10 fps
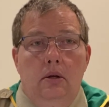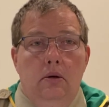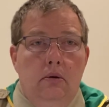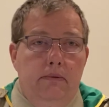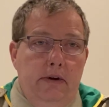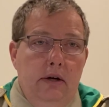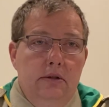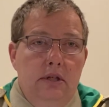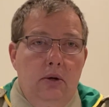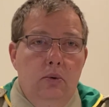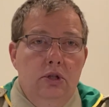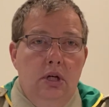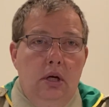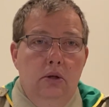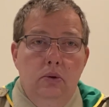your fire
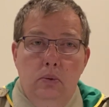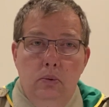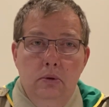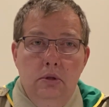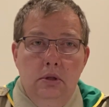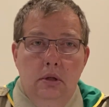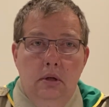extinguishing tools